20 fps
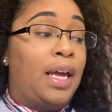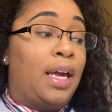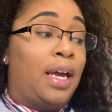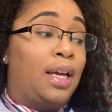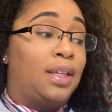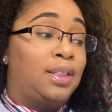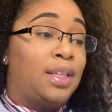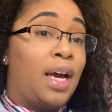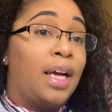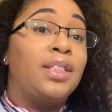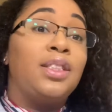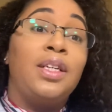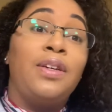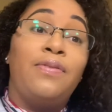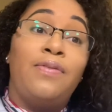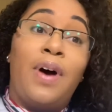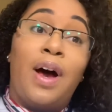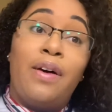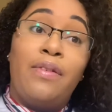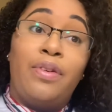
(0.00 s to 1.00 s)
It's actually
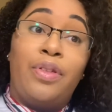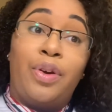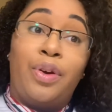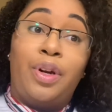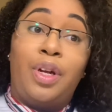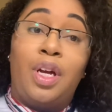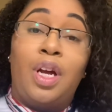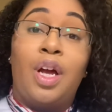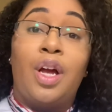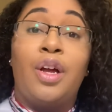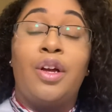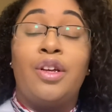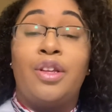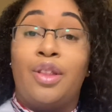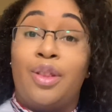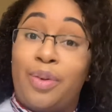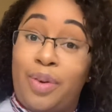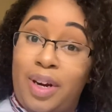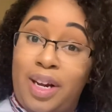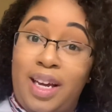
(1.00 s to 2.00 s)

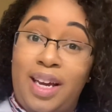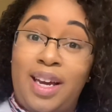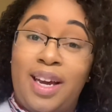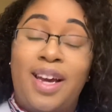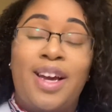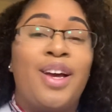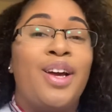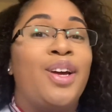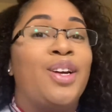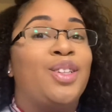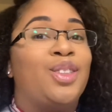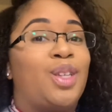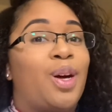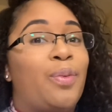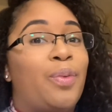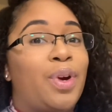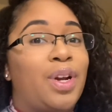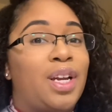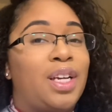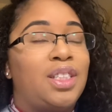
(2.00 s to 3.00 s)
5:33, so I'm
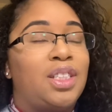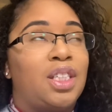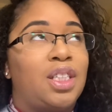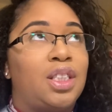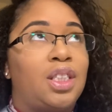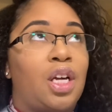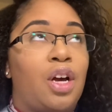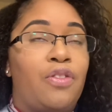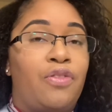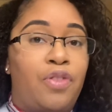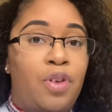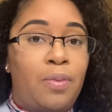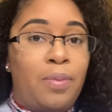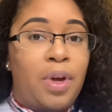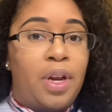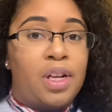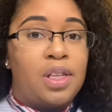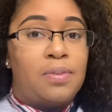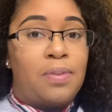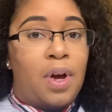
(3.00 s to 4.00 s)
running just a few
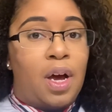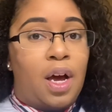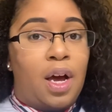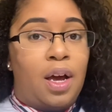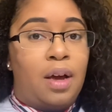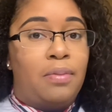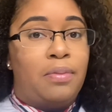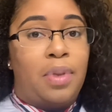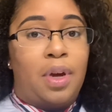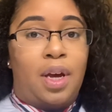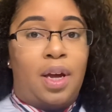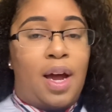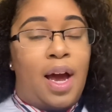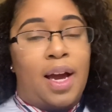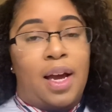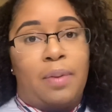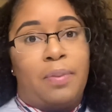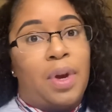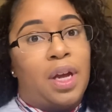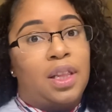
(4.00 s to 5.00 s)
minutes behind, but I
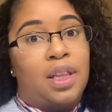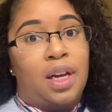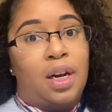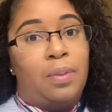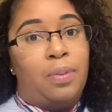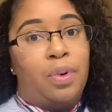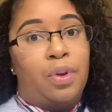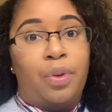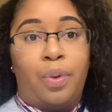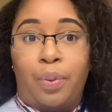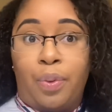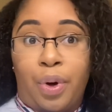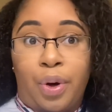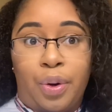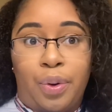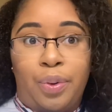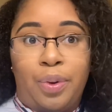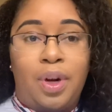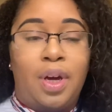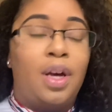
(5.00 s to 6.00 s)
can make that up on the
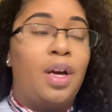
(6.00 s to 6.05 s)
road.